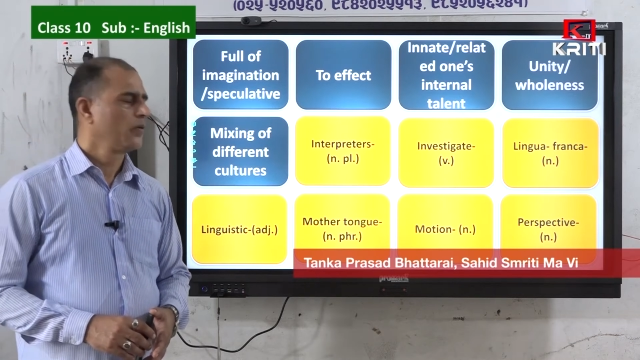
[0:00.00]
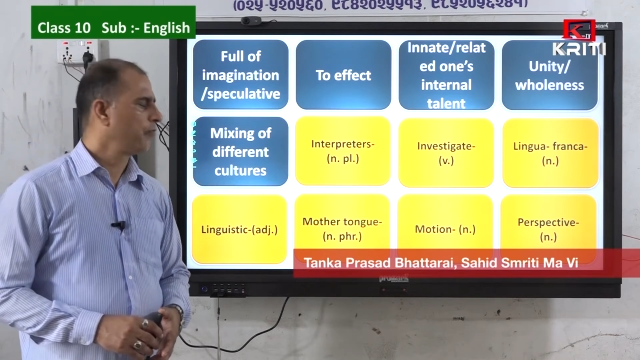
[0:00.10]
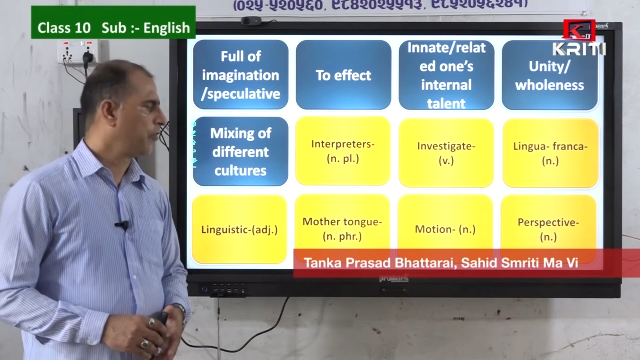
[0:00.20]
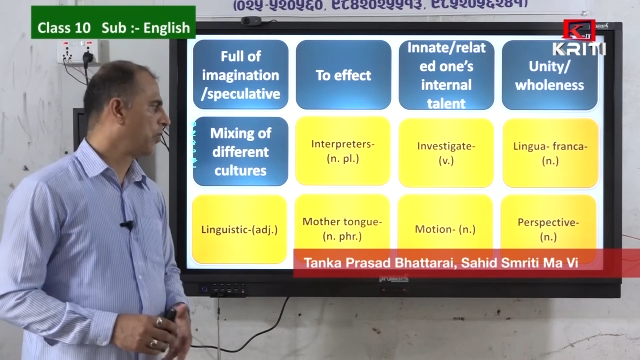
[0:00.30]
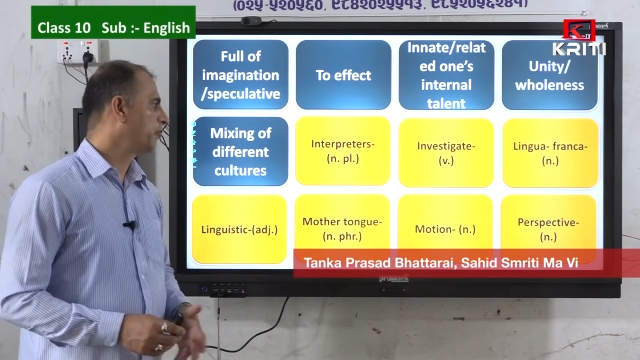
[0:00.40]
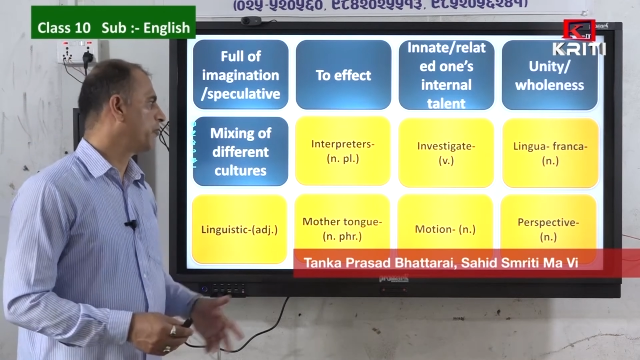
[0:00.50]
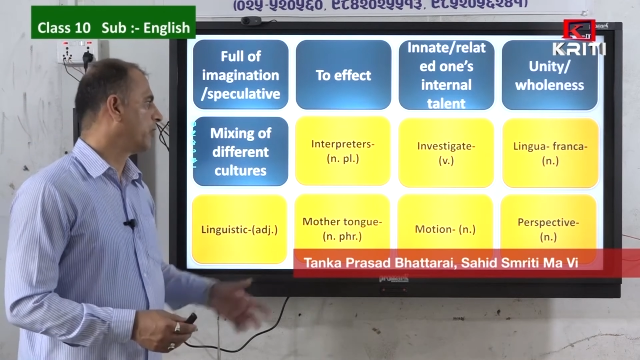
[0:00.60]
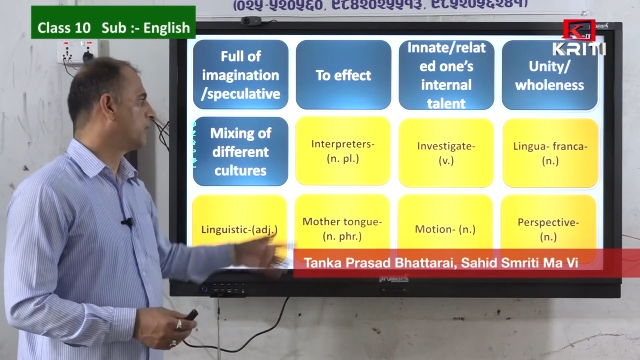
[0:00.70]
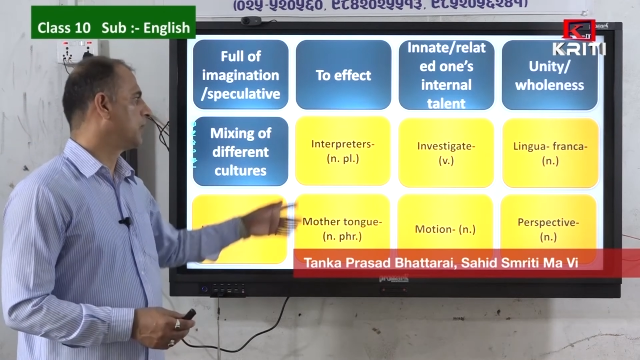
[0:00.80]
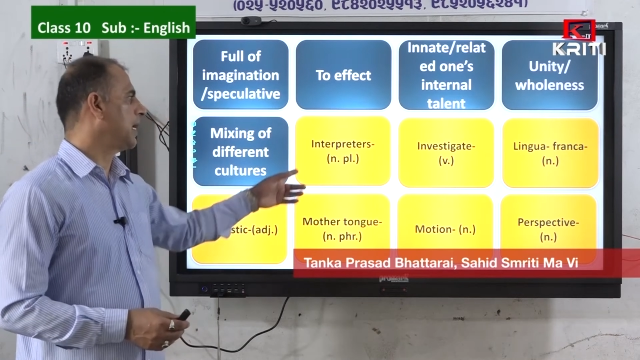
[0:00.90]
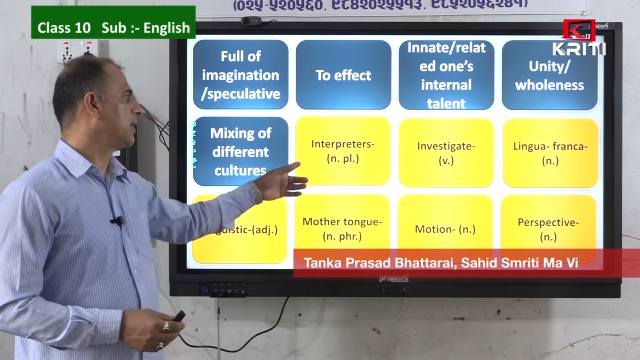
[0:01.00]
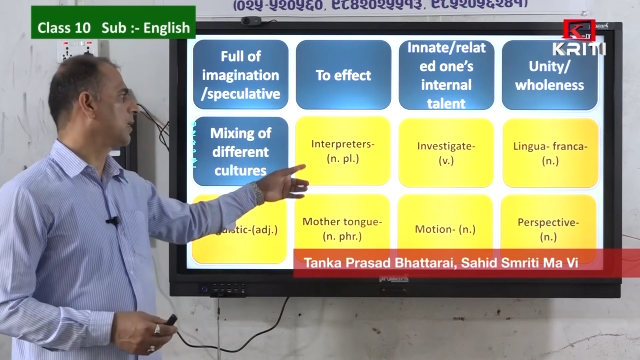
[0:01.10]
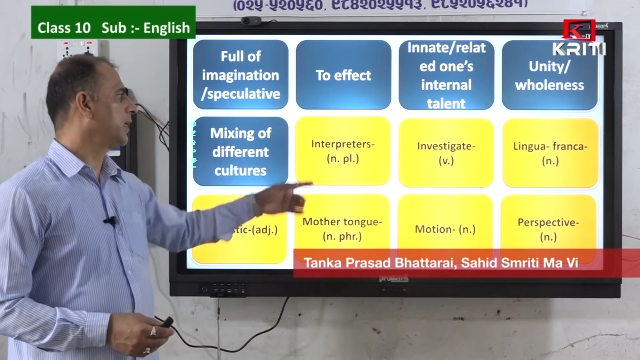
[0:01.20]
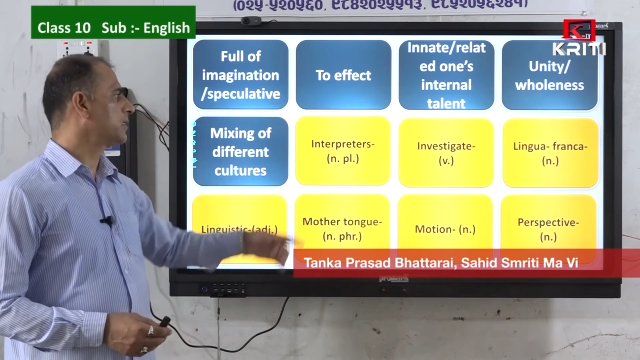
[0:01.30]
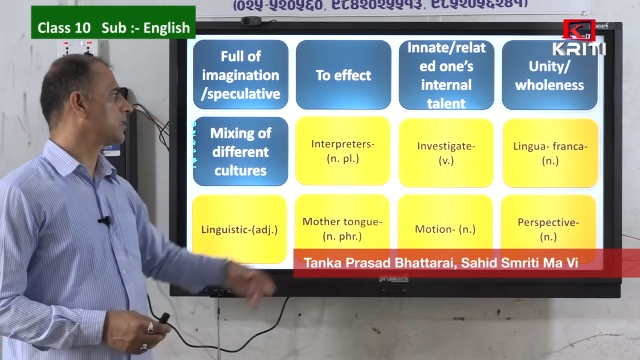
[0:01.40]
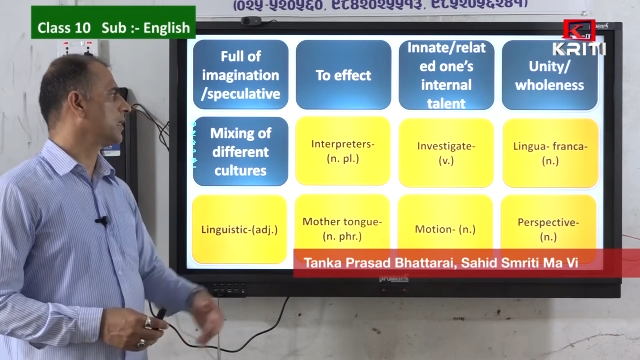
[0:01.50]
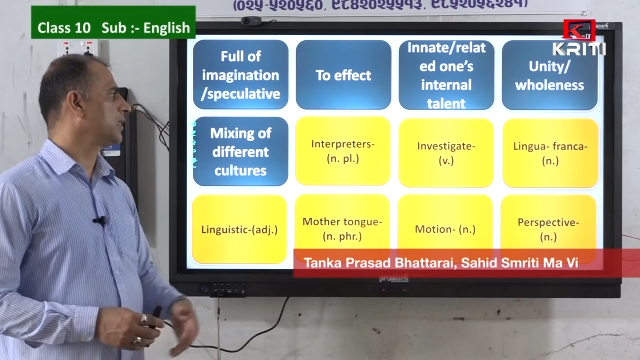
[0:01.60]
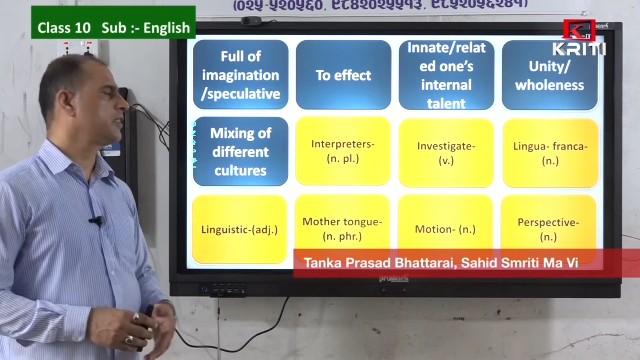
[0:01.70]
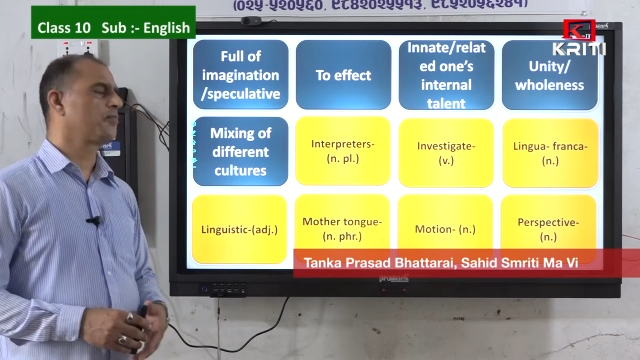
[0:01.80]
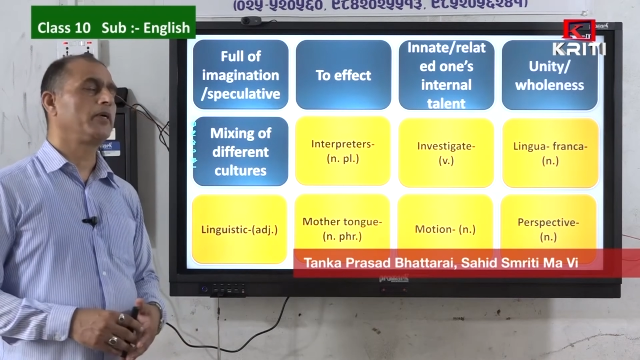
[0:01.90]
verb form. And let's see
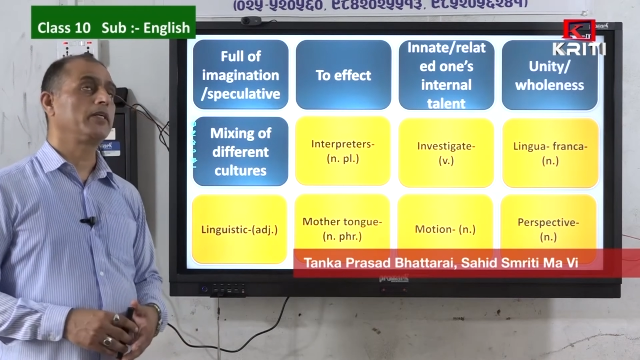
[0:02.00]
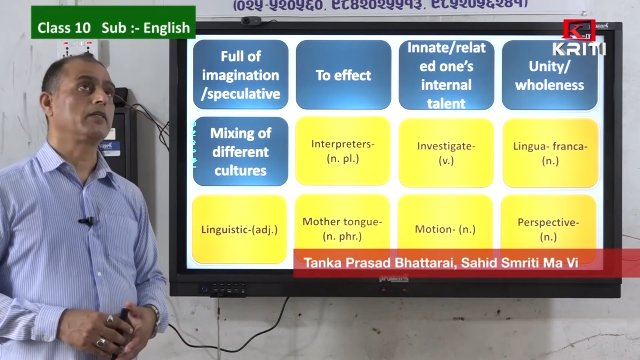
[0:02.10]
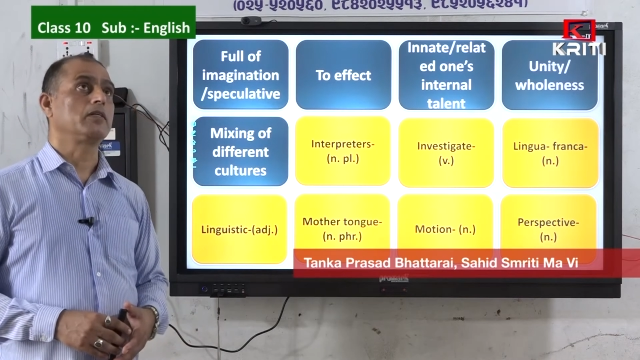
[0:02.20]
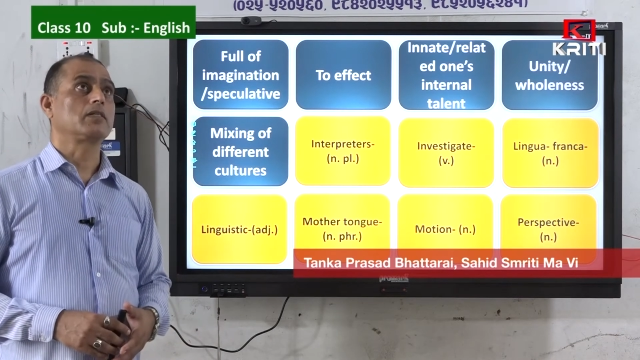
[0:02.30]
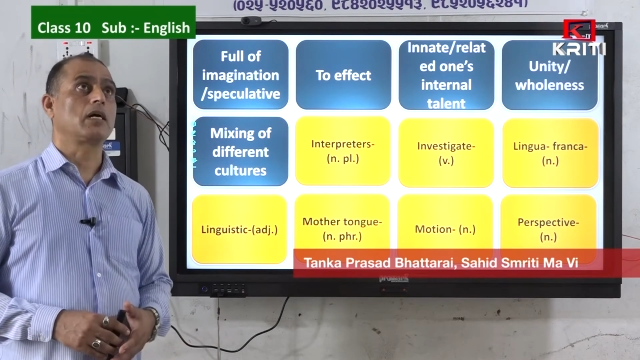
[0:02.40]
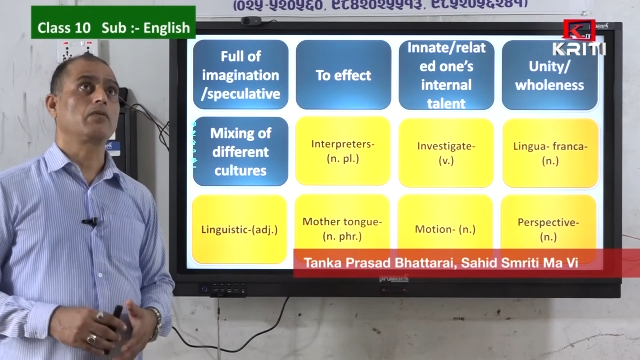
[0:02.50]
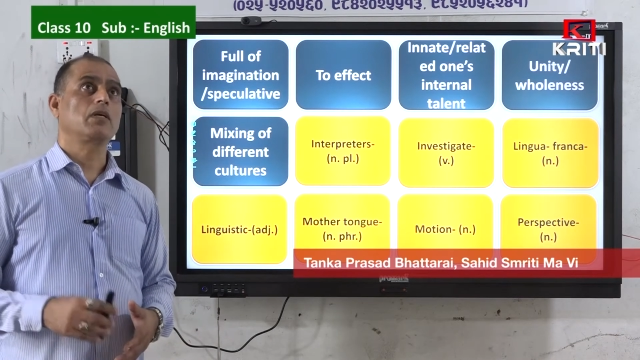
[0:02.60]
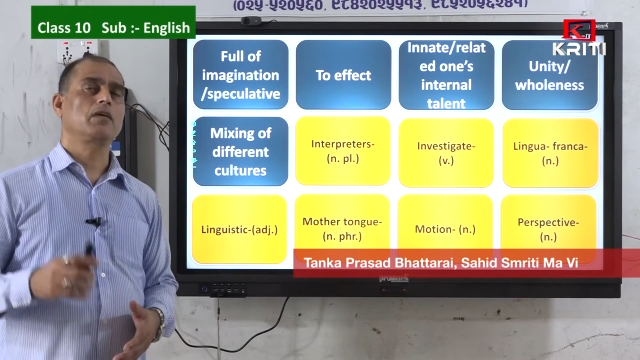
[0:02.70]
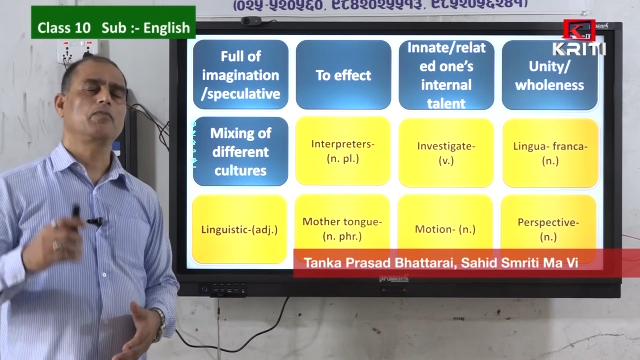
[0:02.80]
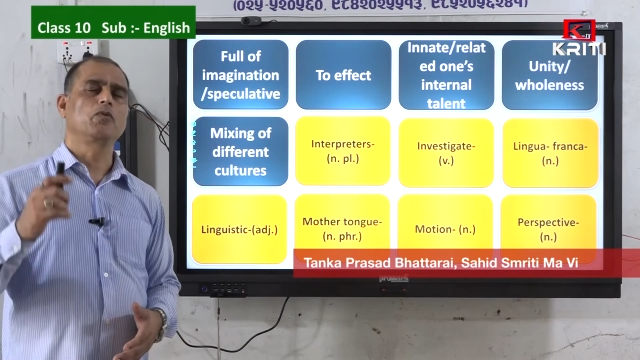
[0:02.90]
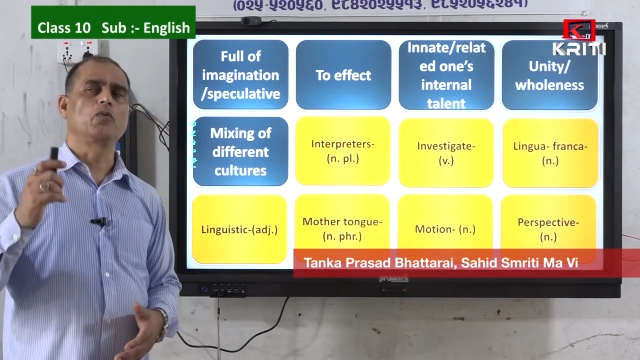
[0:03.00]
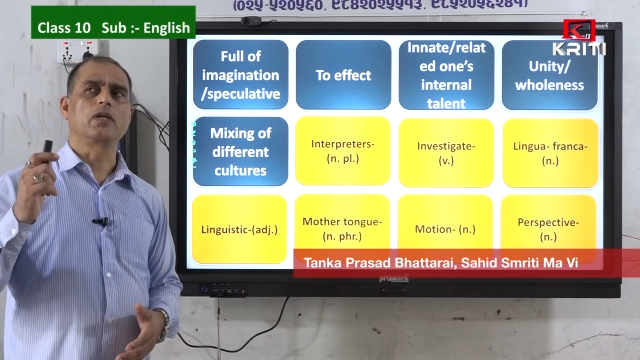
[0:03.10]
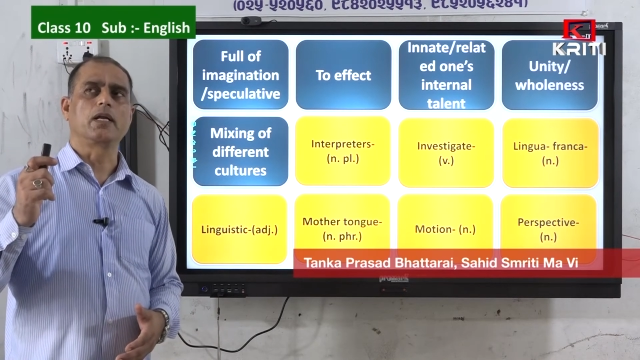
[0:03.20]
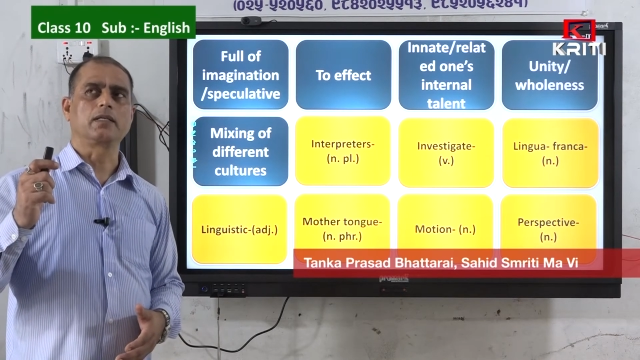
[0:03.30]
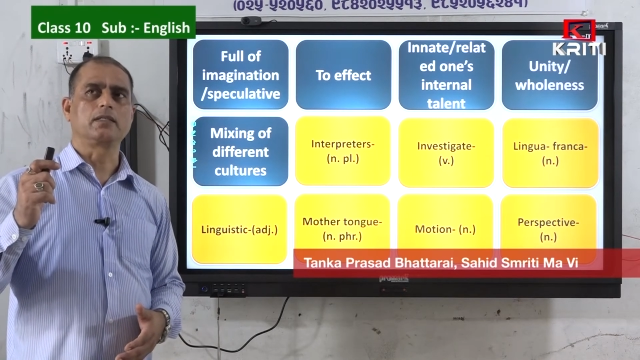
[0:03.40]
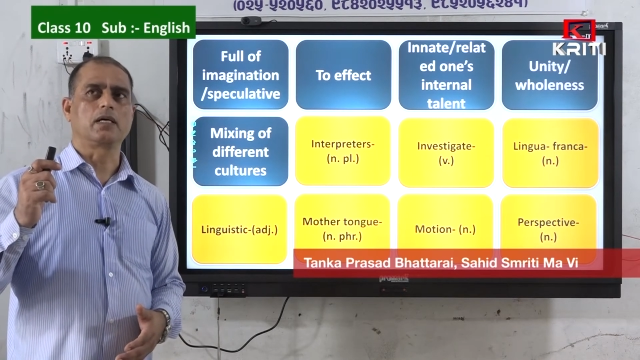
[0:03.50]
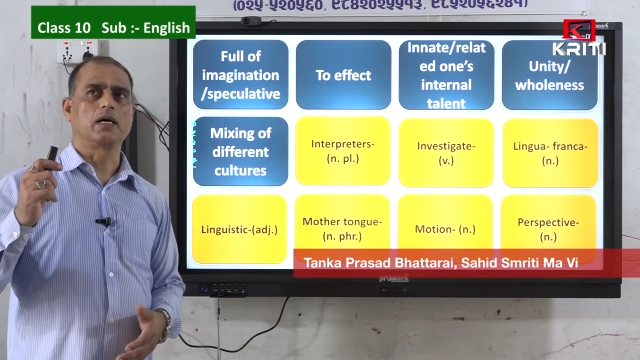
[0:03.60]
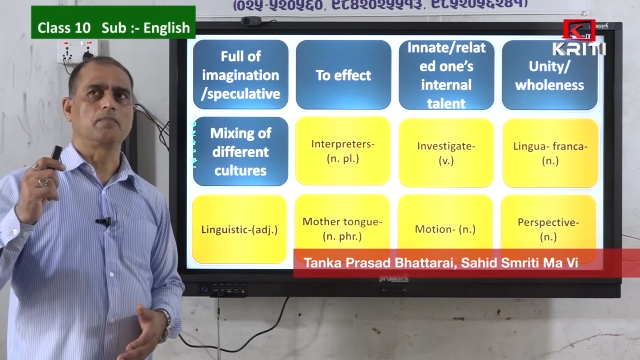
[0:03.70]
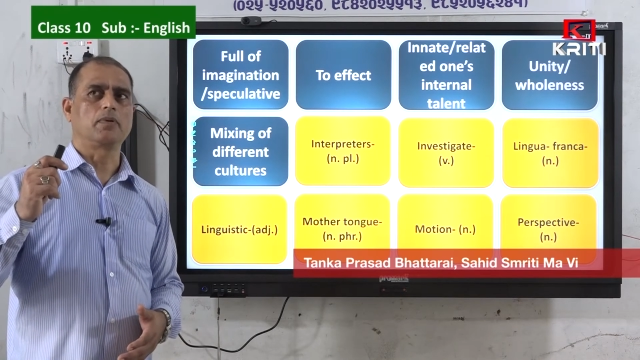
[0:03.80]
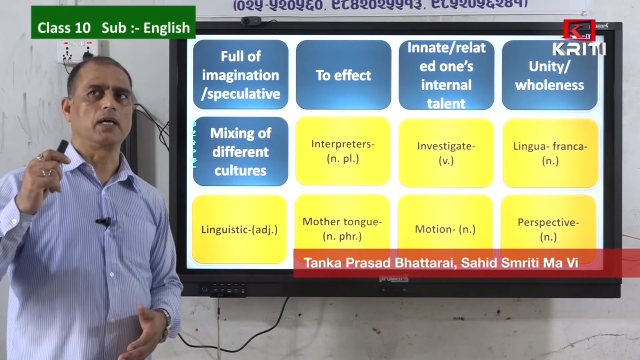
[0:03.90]
interpreters. I'll give you one example